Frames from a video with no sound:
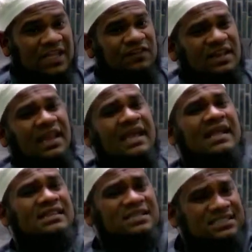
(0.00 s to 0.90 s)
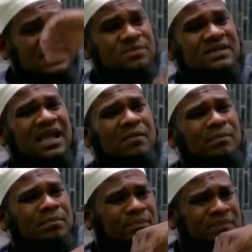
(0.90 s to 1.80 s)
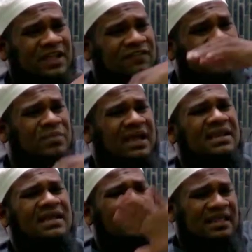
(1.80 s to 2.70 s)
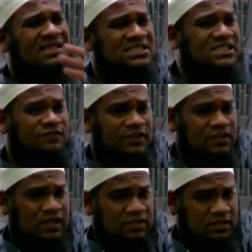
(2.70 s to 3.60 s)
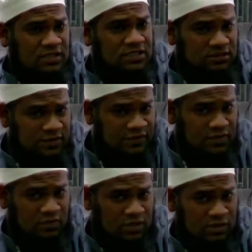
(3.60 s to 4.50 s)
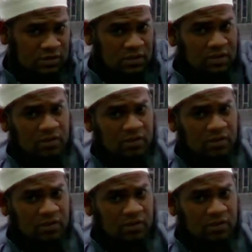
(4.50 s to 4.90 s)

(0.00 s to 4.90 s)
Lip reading: But if in later stage become deaf and blind, then it's different category. This is different way.